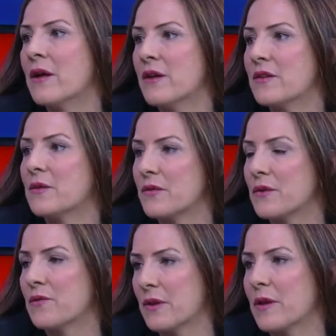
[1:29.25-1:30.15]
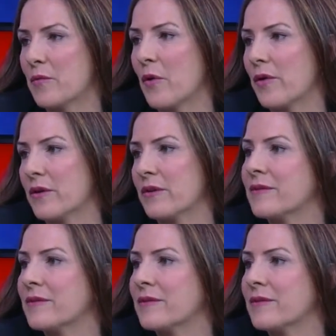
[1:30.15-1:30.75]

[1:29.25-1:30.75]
Okay. So it's still really important.